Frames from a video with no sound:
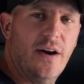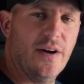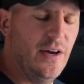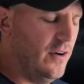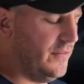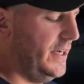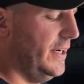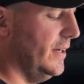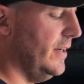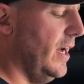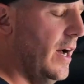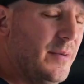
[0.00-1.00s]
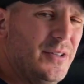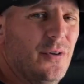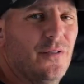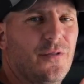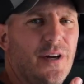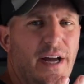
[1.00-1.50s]
area over here. I'm going to
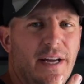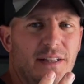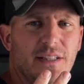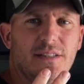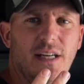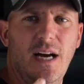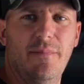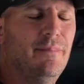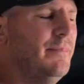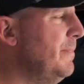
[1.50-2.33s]
do it freehand this time.